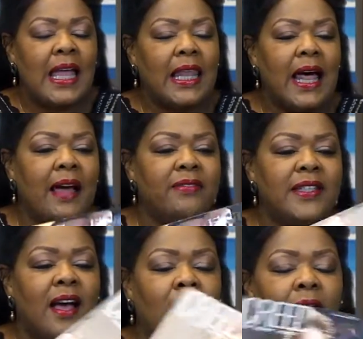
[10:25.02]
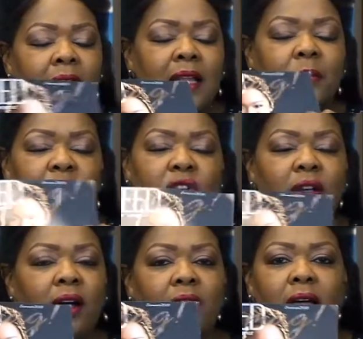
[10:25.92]
and lifestyle. Let me
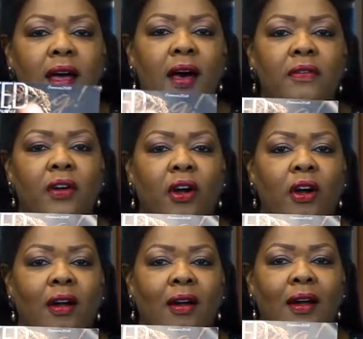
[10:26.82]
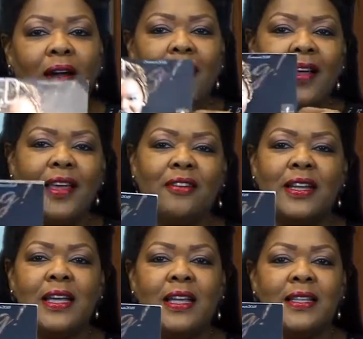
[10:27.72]
show y'all the cover. Here
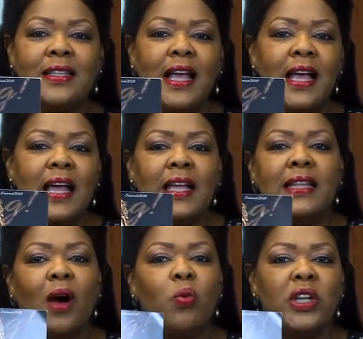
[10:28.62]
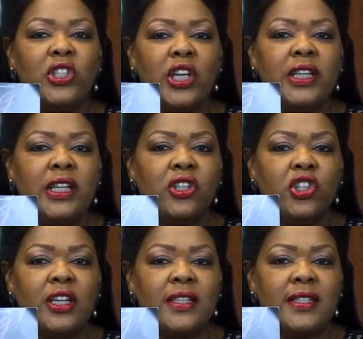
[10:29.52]
it is. Now, which
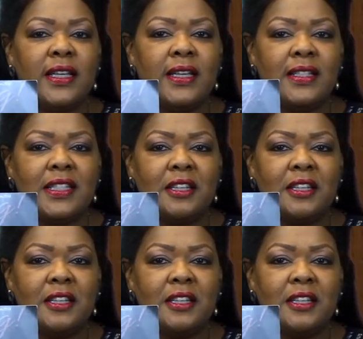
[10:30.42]
edition is this?